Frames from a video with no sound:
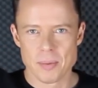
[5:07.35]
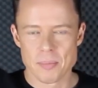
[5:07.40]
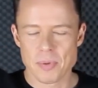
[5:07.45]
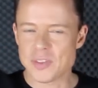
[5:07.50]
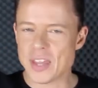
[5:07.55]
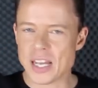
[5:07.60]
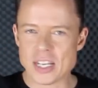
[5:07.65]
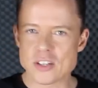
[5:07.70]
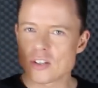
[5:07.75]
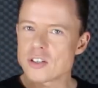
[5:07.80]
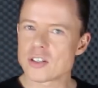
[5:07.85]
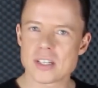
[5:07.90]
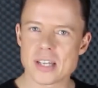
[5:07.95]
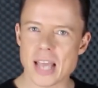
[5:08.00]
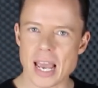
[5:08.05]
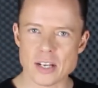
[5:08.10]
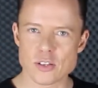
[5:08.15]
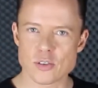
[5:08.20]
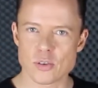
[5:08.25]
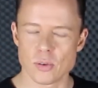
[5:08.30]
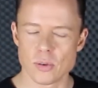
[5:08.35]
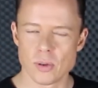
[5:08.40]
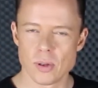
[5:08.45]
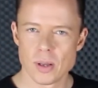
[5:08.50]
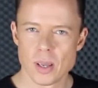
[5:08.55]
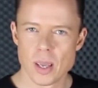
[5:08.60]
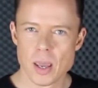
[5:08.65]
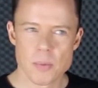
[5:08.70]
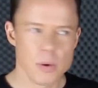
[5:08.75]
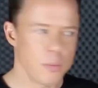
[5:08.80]
But that's just natural.
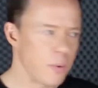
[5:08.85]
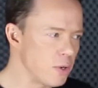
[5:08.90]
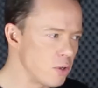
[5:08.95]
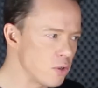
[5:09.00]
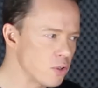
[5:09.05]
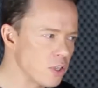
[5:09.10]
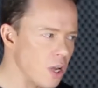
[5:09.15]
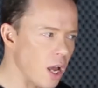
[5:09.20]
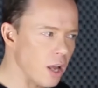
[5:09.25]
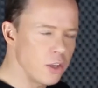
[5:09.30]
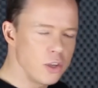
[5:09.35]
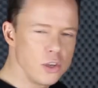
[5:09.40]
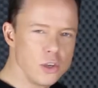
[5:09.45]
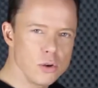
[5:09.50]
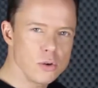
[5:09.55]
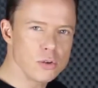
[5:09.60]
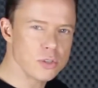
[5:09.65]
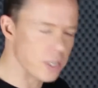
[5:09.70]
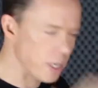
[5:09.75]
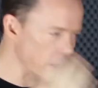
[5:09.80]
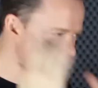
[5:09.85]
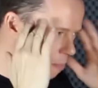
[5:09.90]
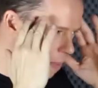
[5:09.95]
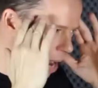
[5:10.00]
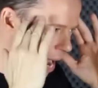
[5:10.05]
But when you start using